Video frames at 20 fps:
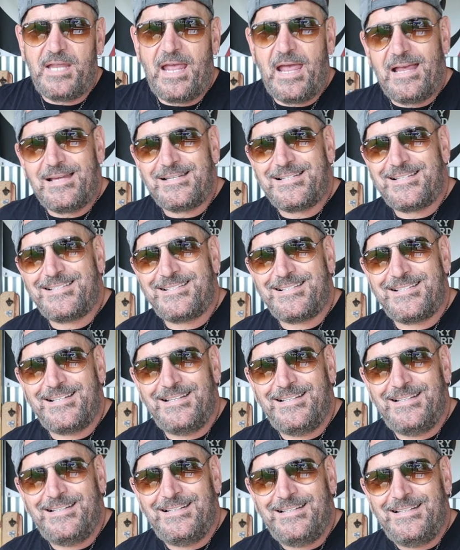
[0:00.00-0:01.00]
tests,
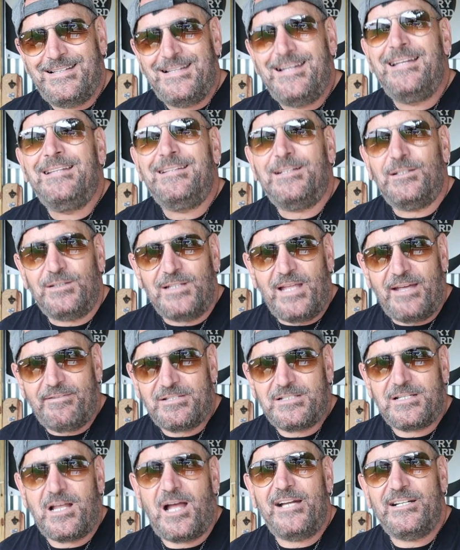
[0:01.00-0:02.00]
the left
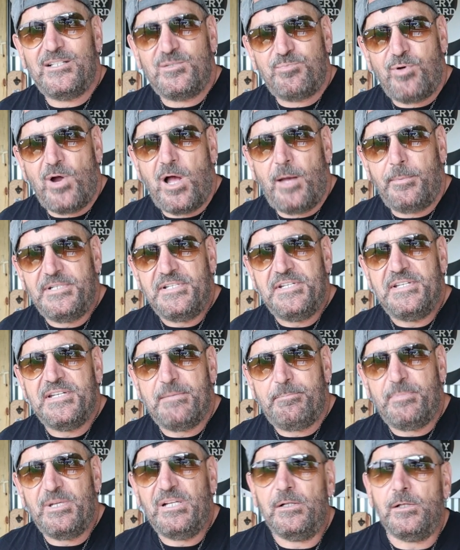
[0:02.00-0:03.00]
side is probably
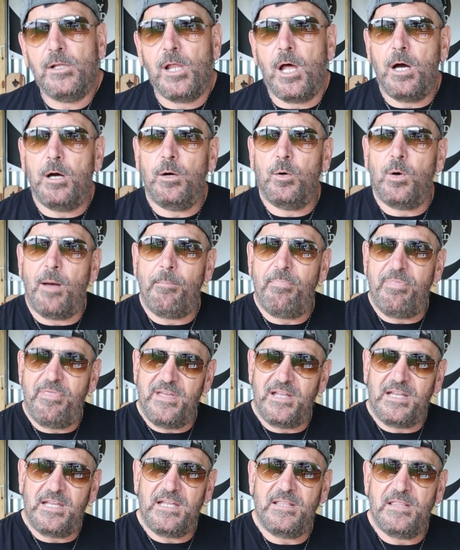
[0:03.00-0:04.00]
dipping low. I'm
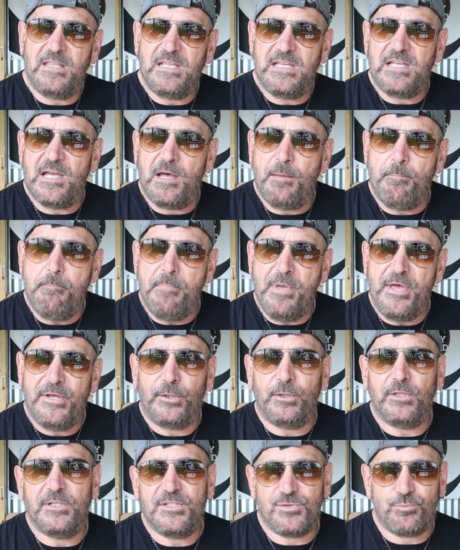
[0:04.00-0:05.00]
thinking the
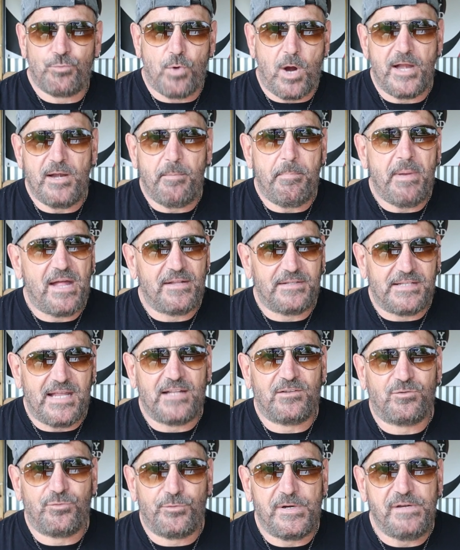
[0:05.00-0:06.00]
middle is right about
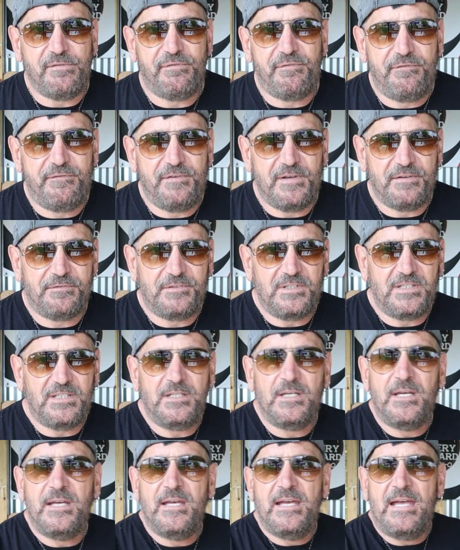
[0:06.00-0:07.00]
that
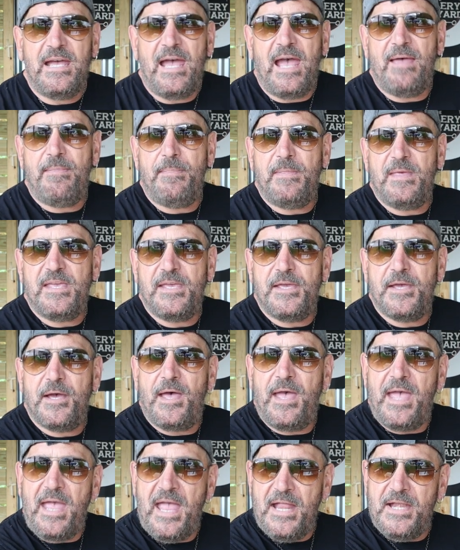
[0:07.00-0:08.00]
350, and
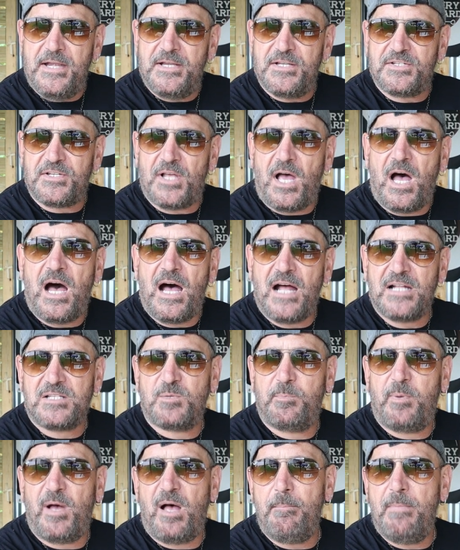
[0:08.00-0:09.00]
the end is a hot
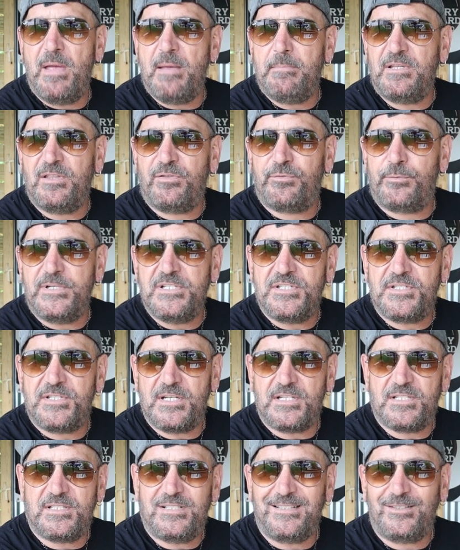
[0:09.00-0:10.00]
spot, maybe
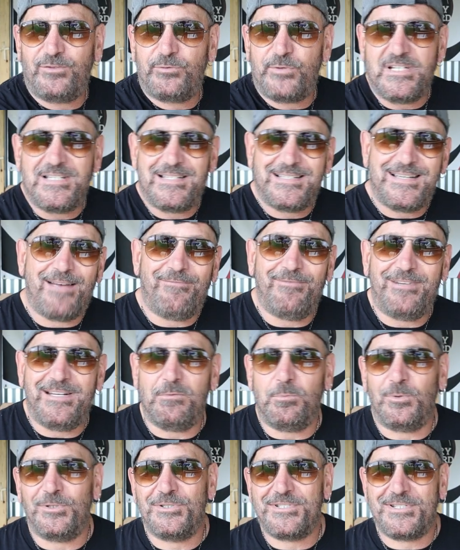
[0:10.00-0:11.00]
360,
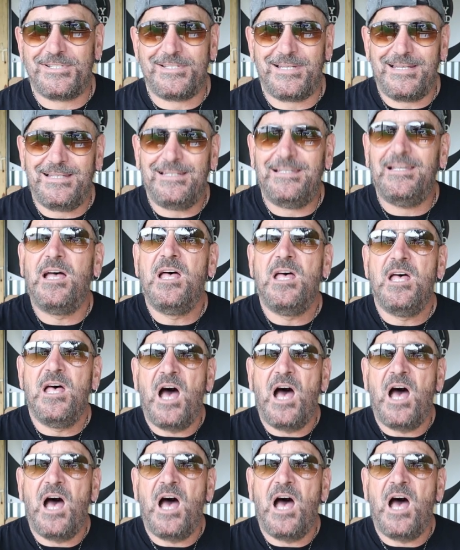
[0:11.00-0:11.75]
370, we'll see.